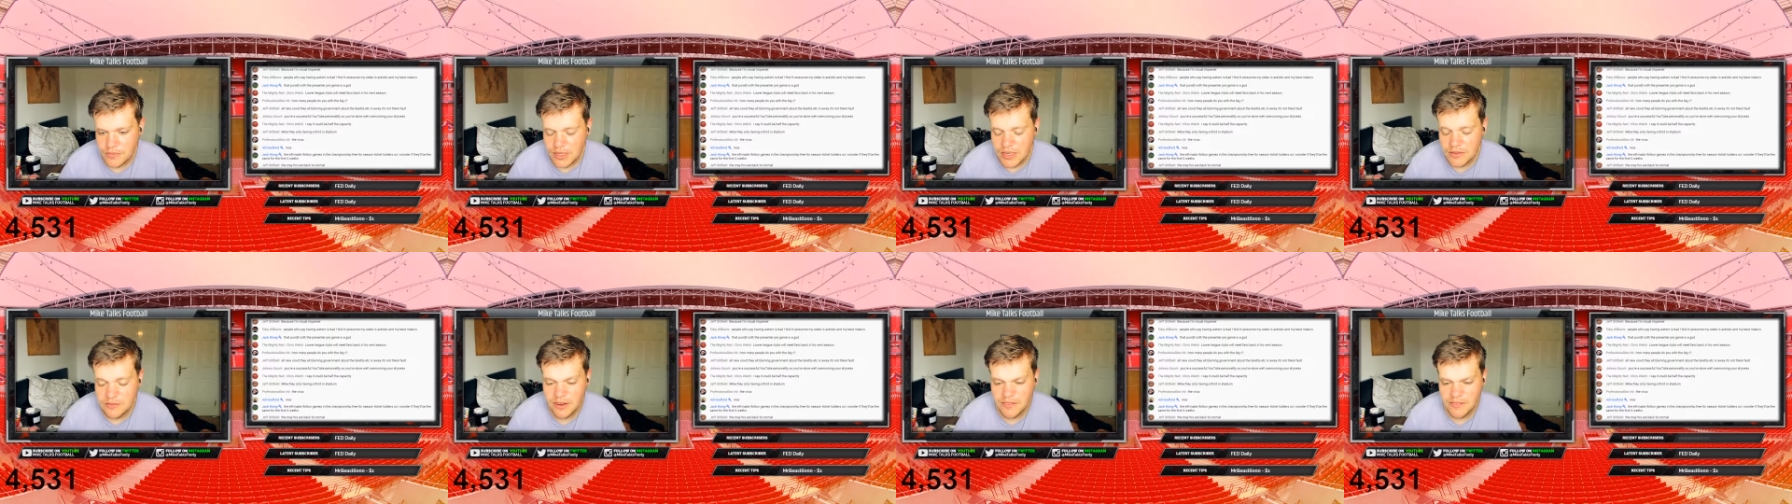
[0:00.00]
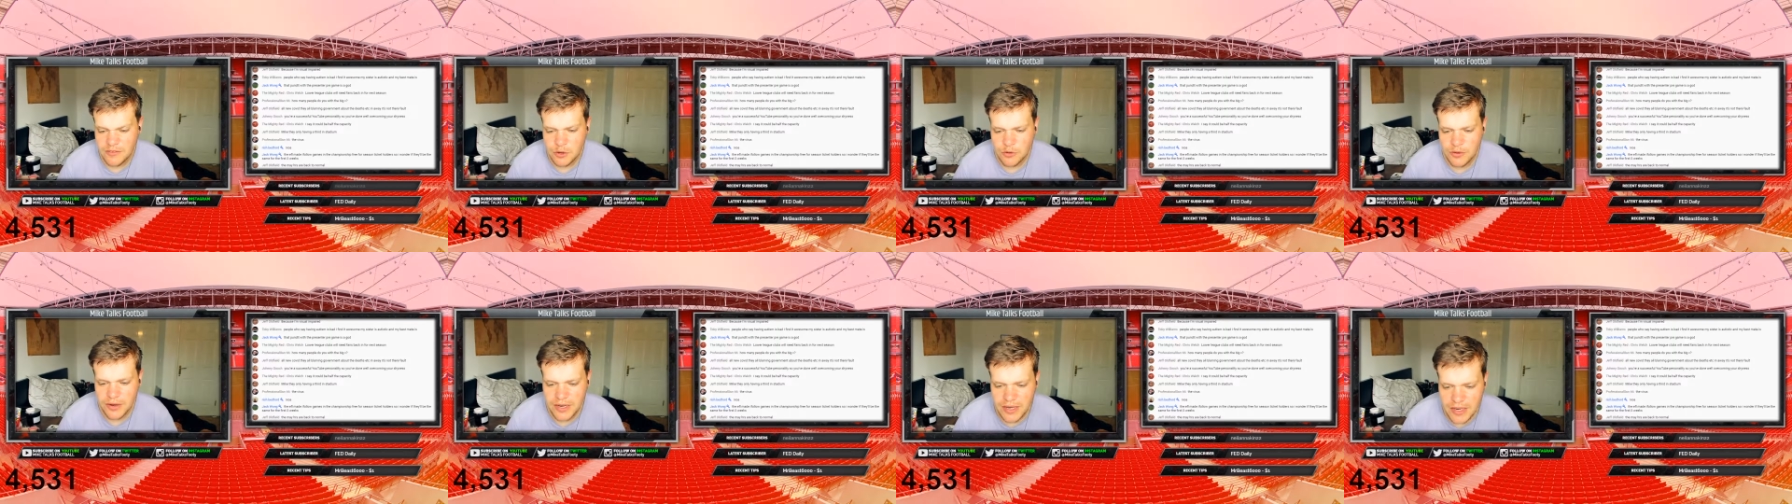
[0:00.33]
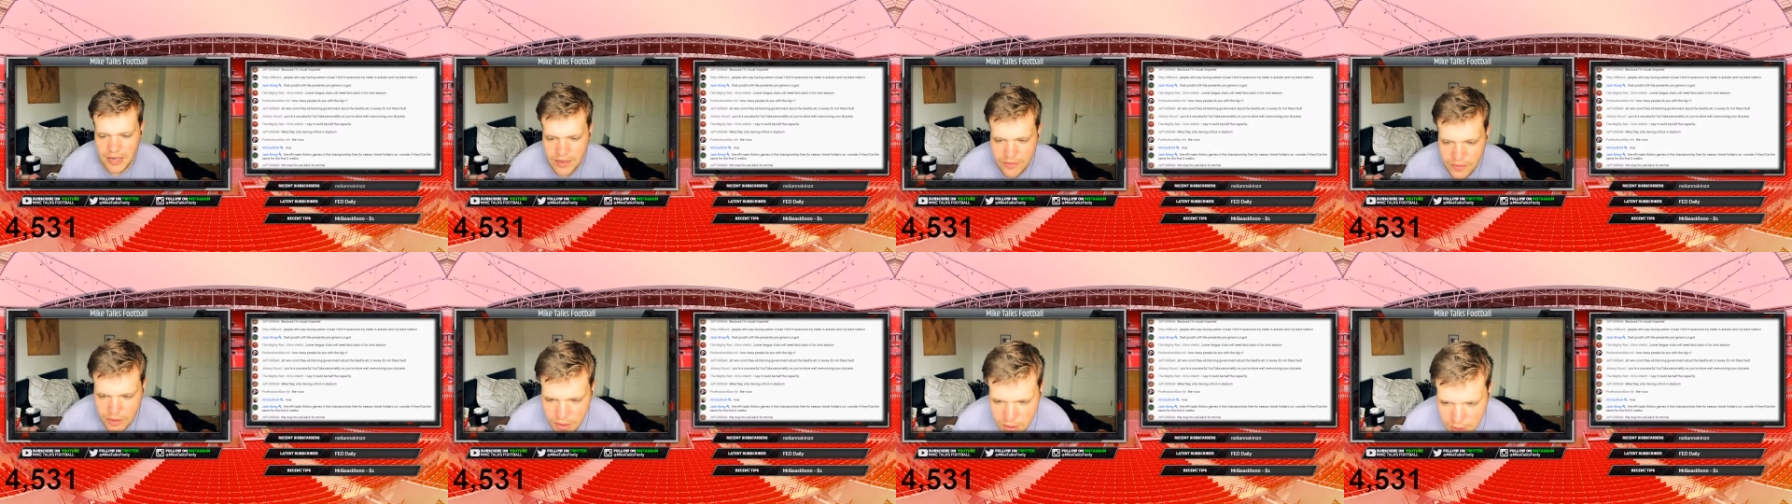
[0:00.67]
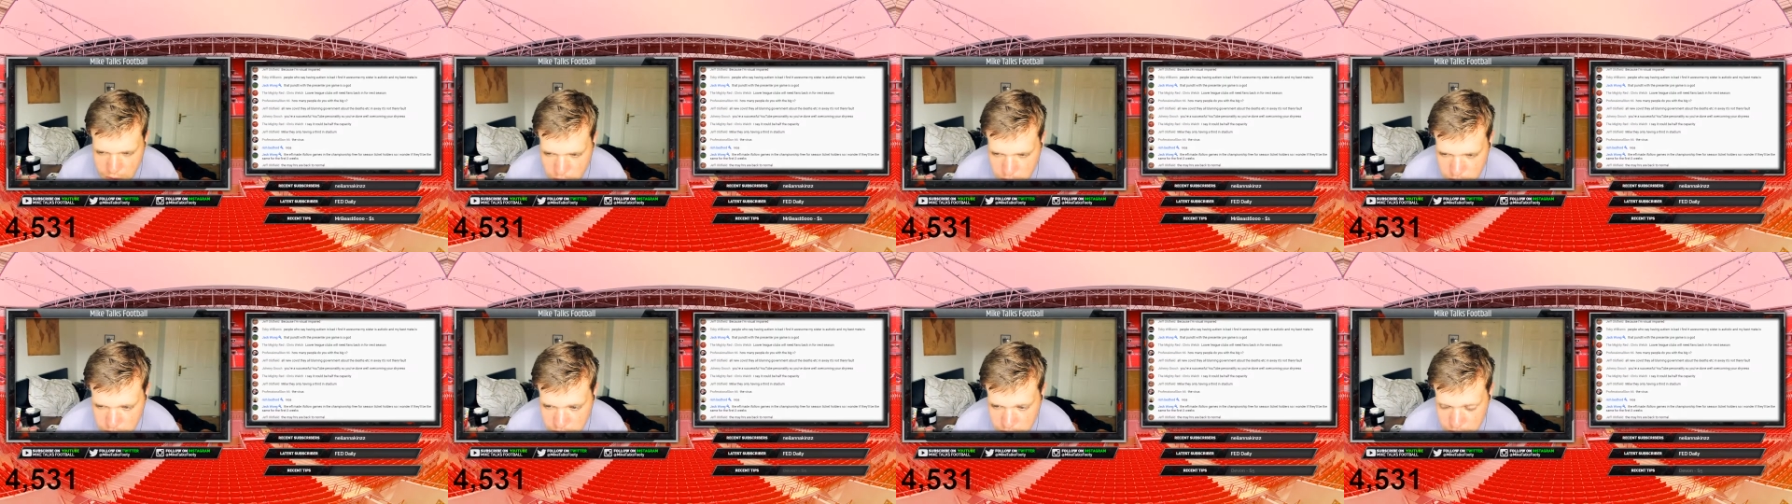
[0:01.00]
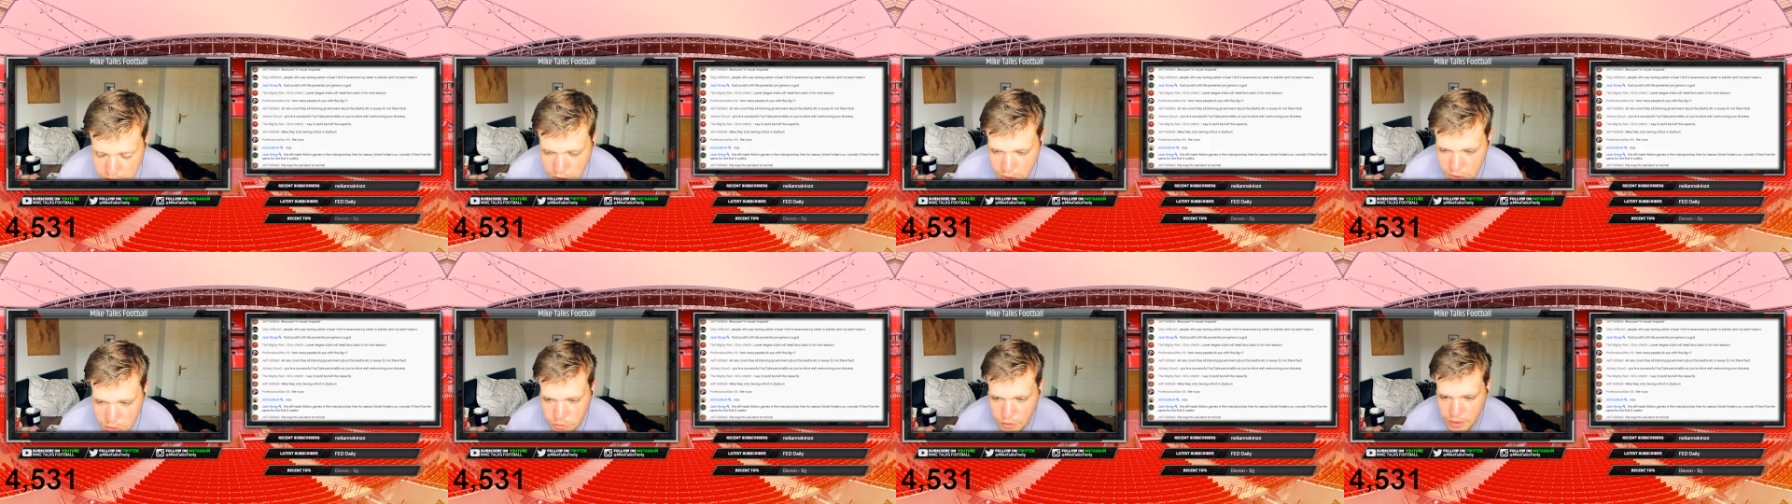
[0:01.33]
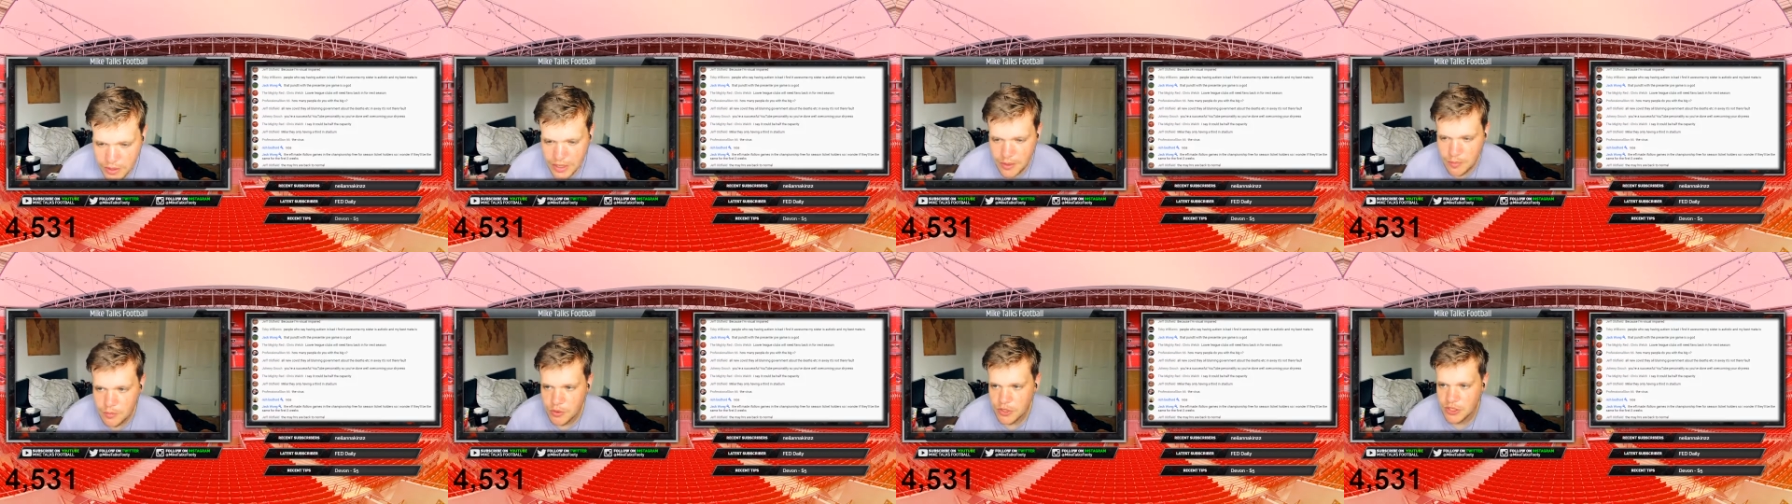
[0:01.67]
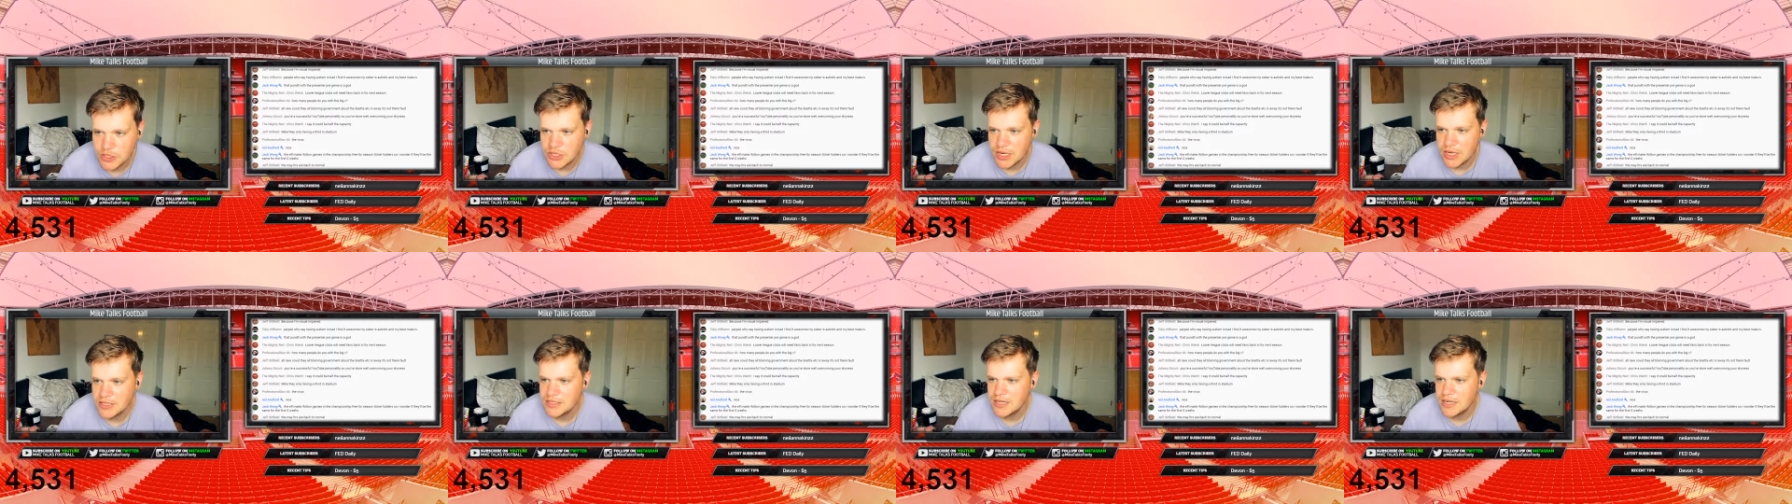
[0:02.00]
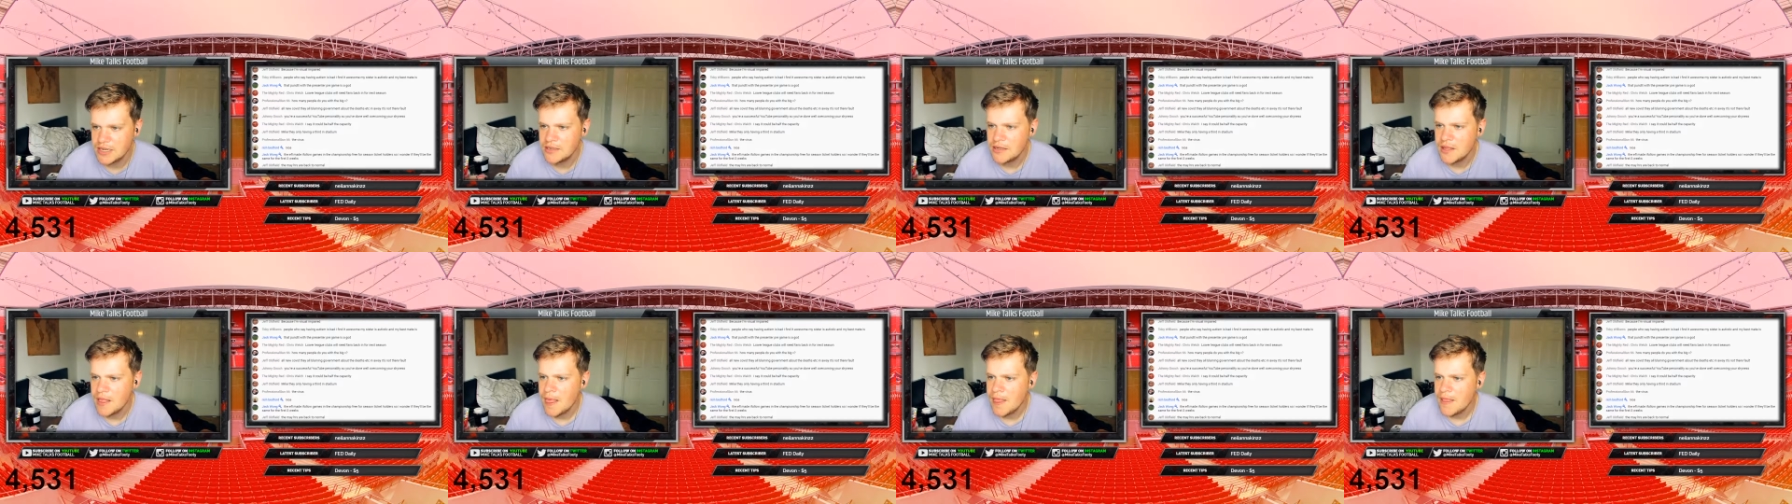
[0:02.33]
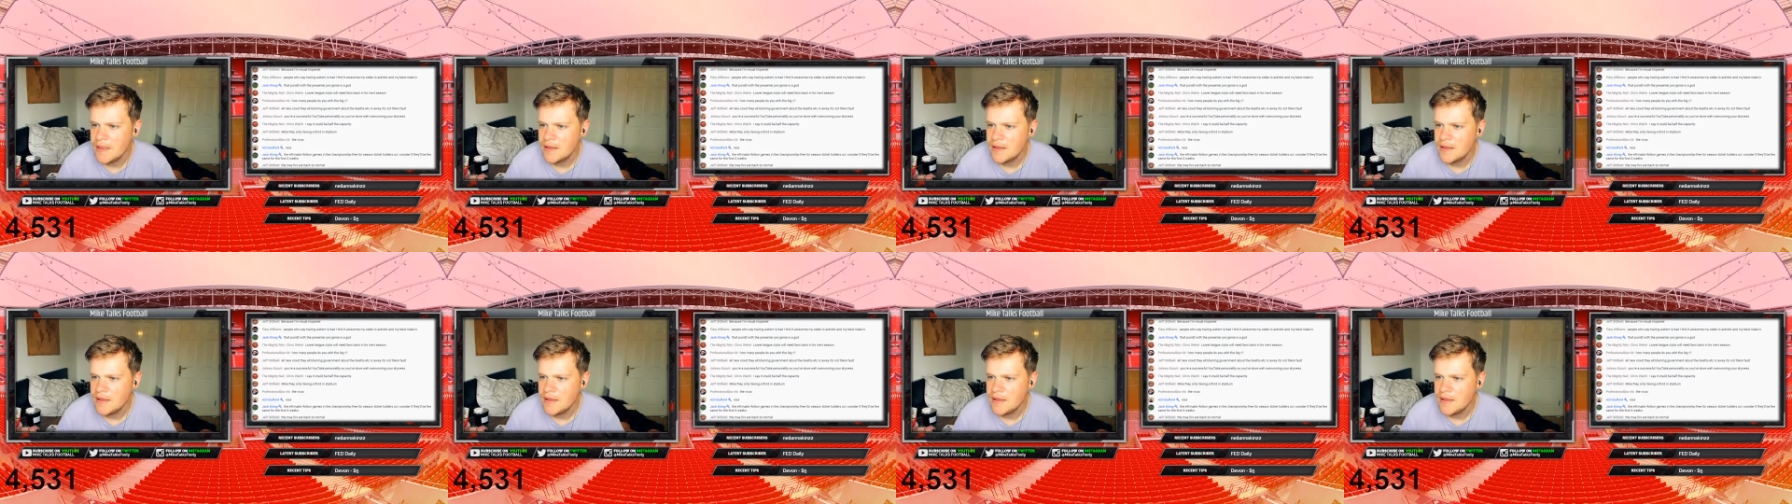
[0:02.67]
If you haven't already, leave a like on the video. I'd really appreciate it.